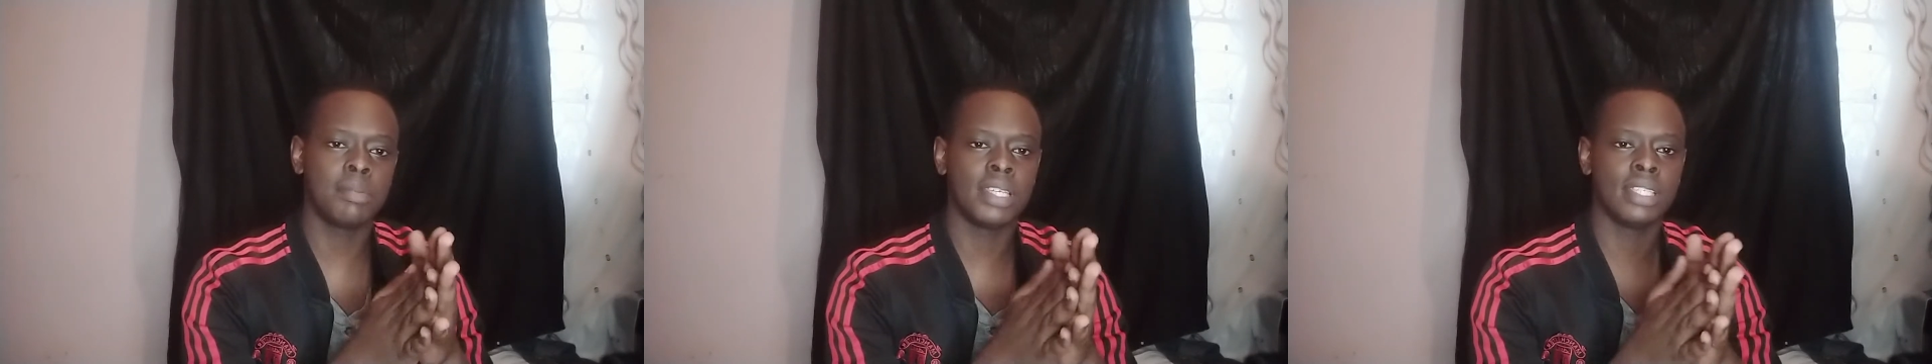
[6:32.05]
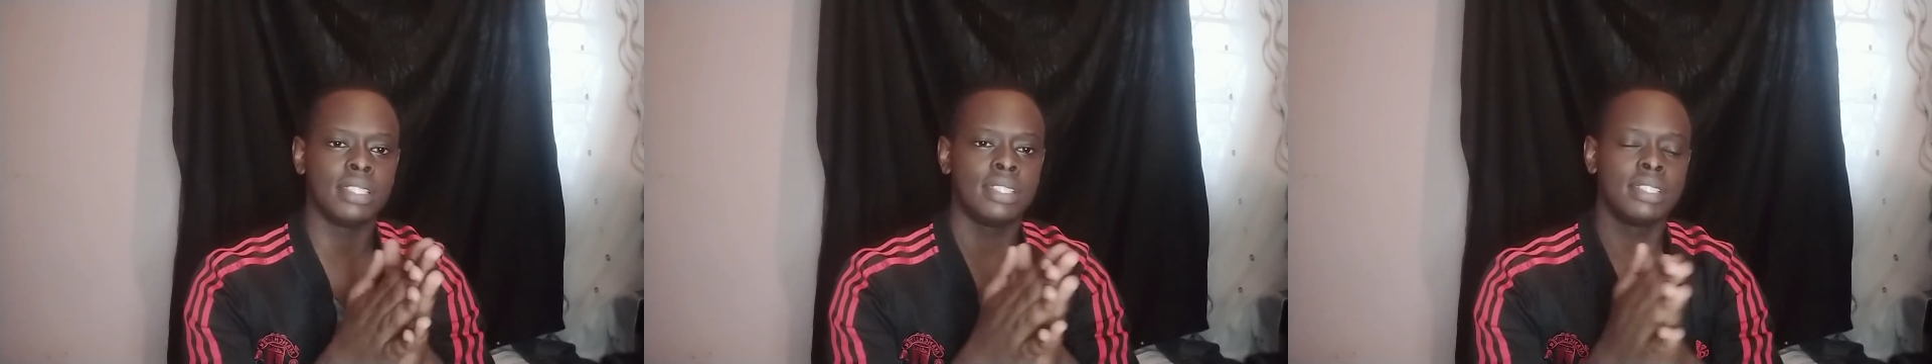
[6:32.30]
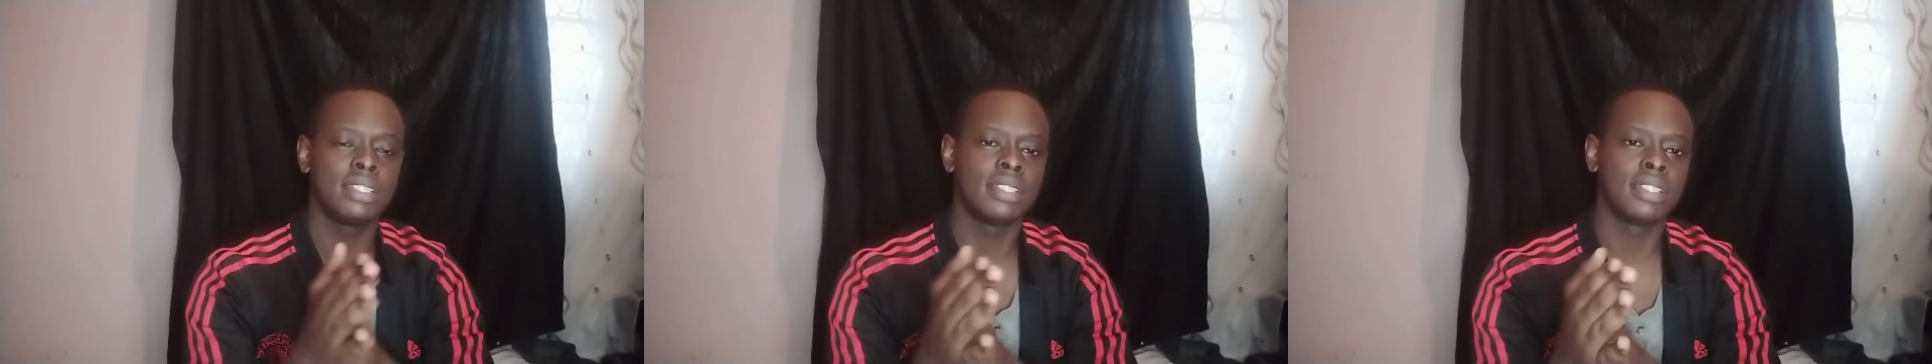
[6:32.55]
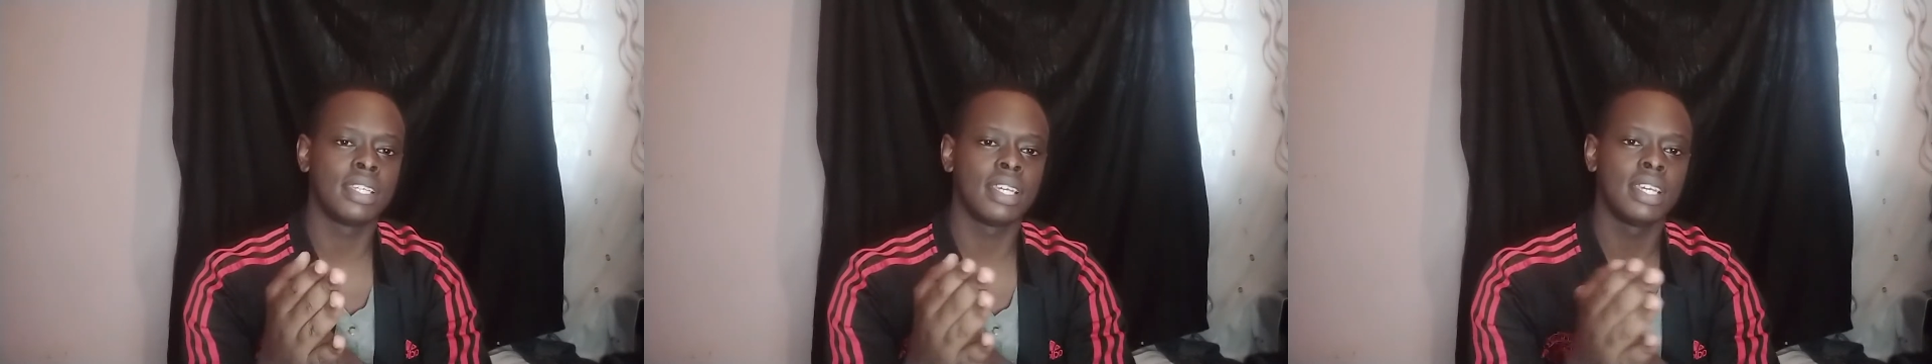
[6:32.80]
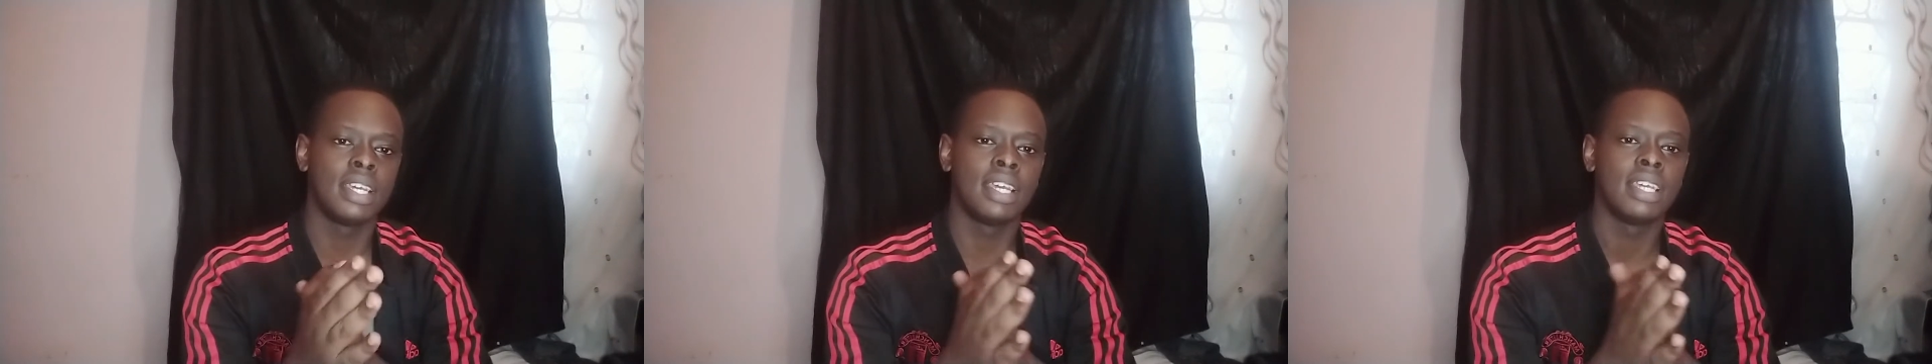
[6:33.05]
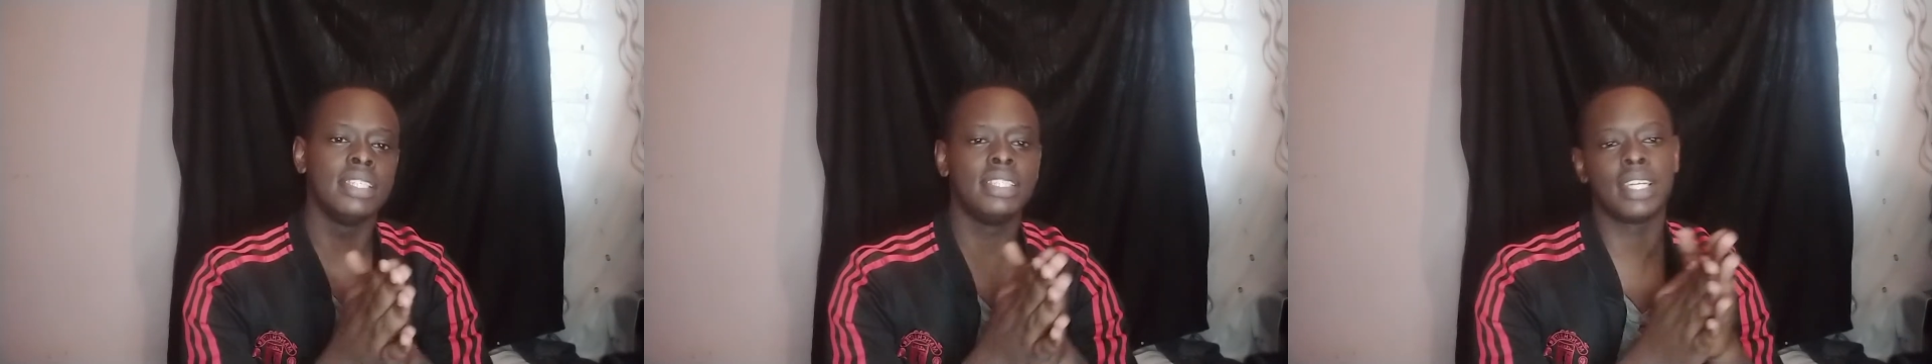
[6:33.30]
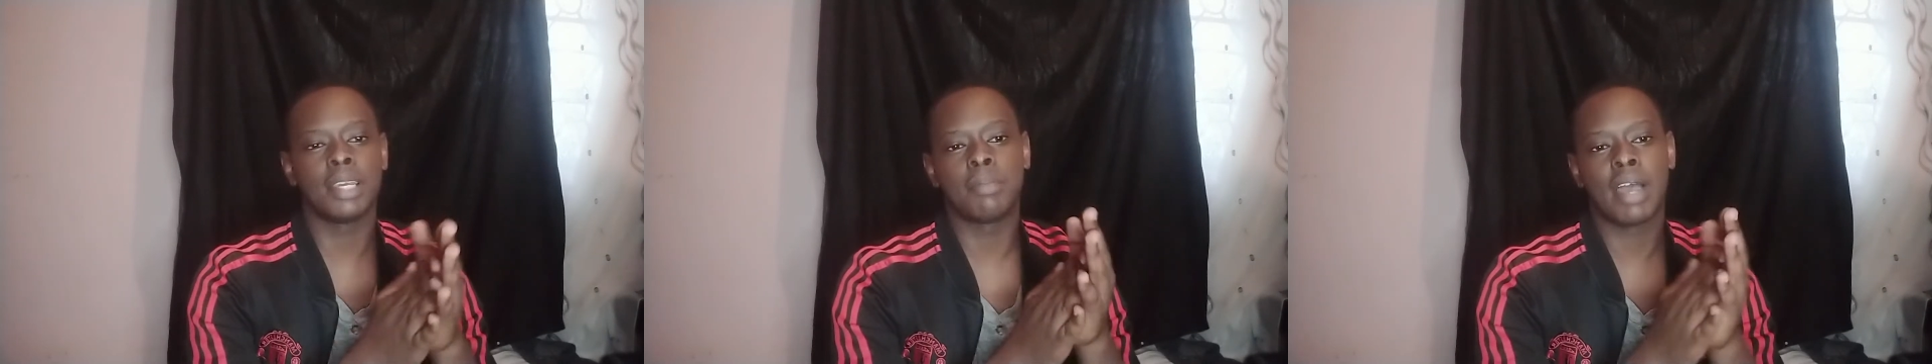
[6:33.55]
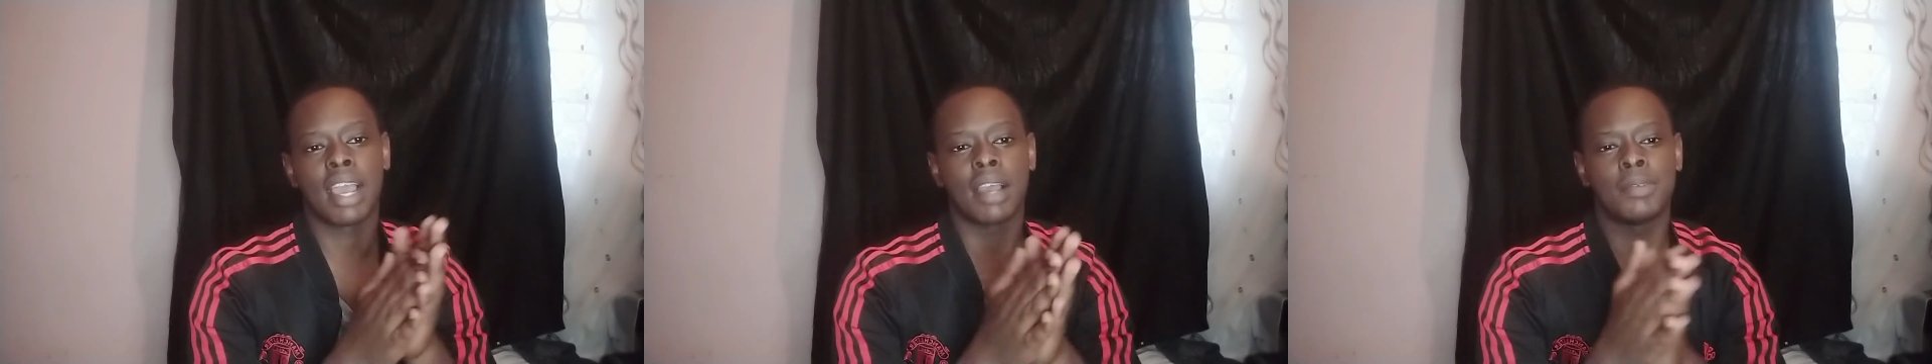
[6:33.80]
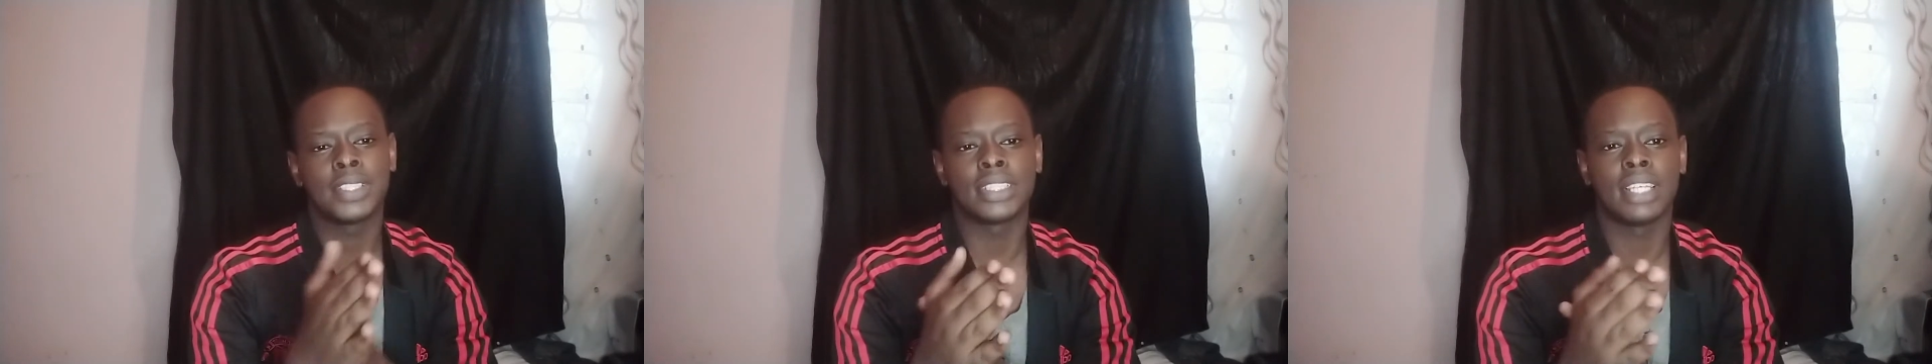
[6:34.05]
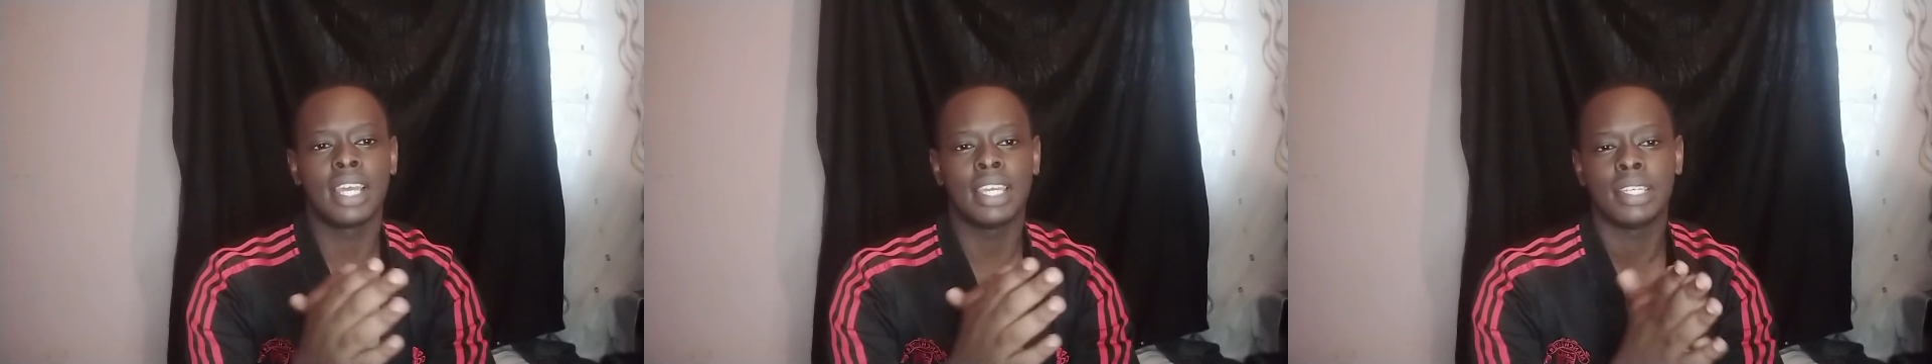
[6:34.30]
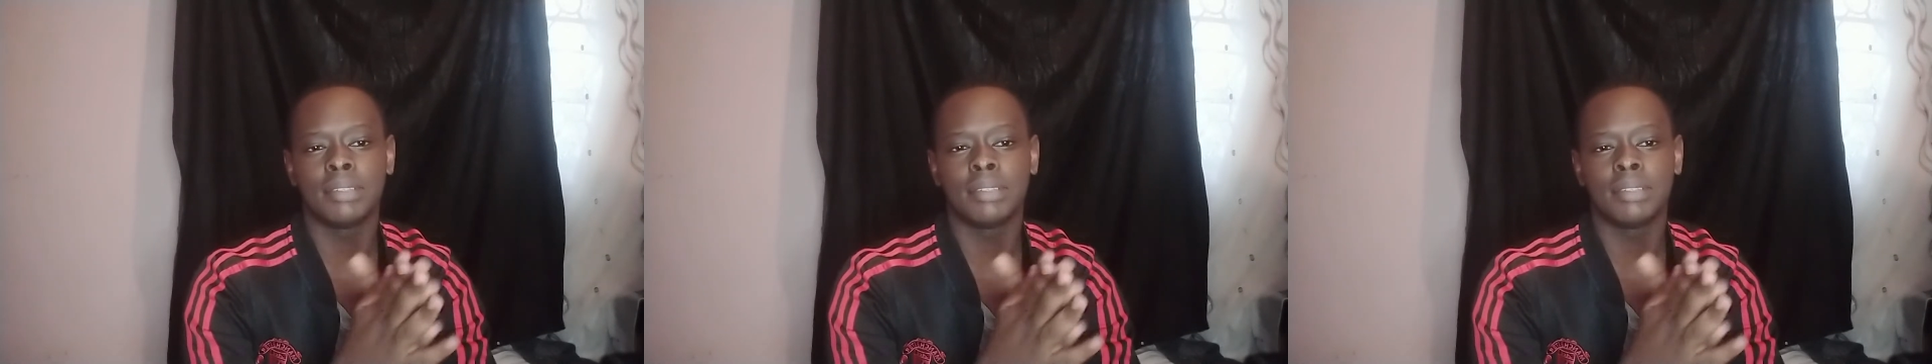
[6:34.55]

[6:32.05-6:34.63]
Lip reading: is Jeremiah Kamasiai.